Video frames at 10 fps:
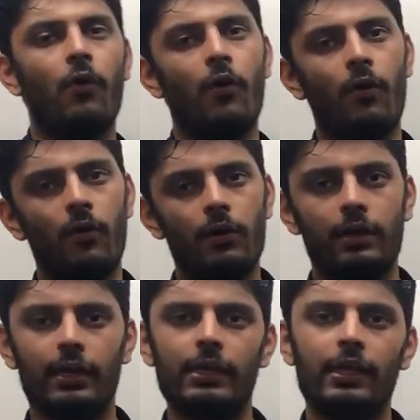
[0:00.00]

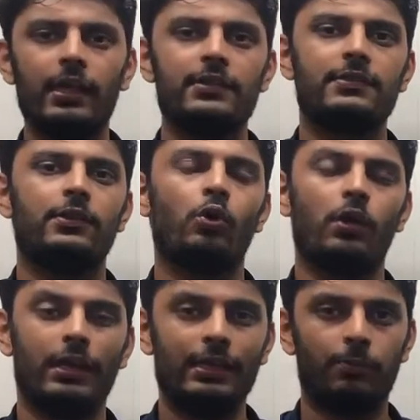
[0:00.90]
or in case
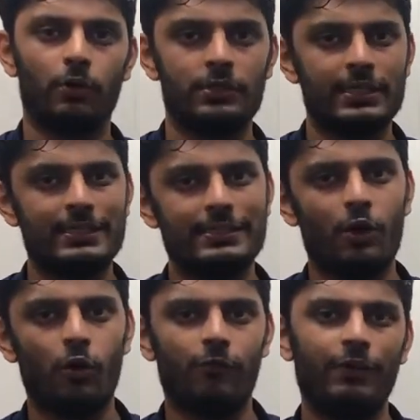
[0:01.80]
you're in the process
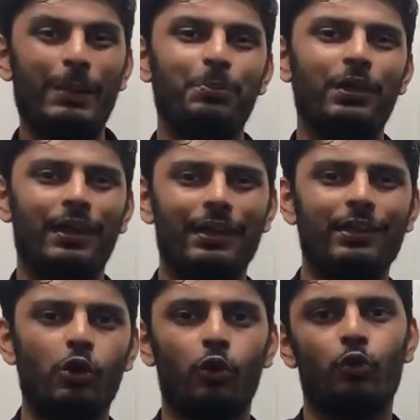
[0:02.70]
of
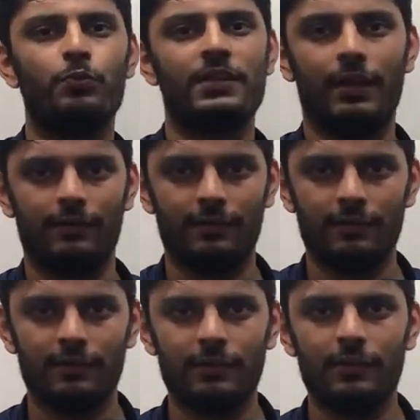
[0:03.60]
upgrading your group set.
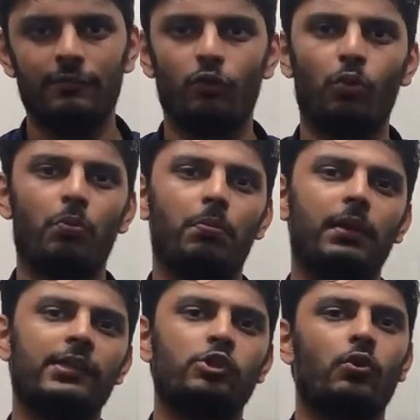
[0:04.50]
So
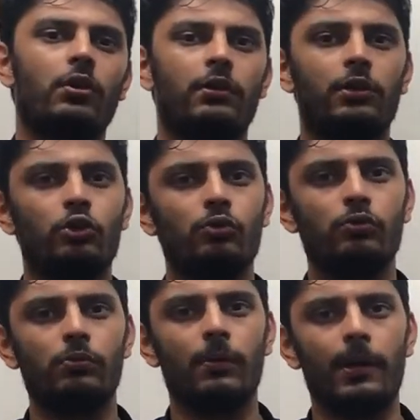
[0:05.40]
make sure
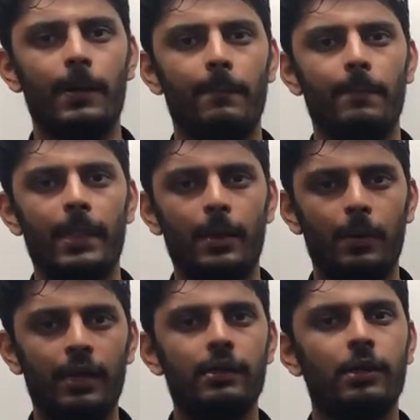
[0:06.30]
you
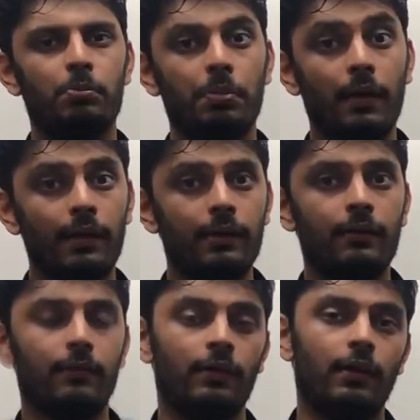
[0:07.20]
end up
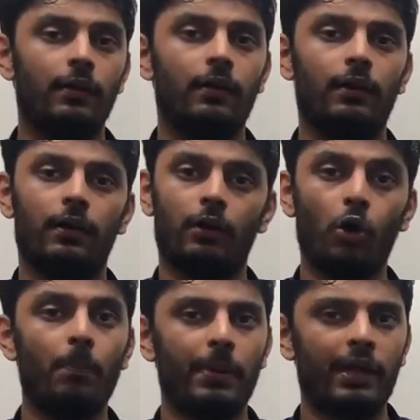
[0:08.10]
buying a
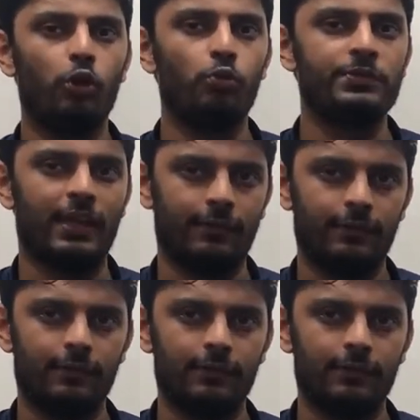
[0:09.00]
compact group set.